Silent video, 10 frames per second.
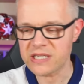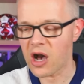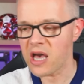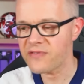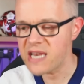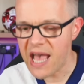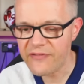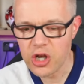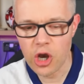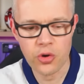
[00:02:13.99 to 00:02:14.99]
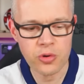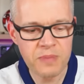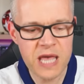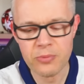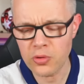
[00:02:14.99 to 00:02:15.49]
I have never known
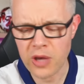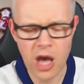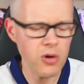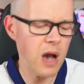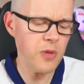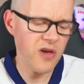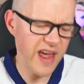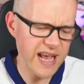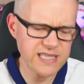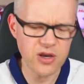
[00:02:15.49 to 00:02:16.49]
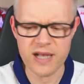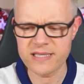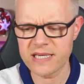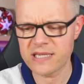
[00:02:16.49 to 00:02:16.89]
people go, I'm not that excited.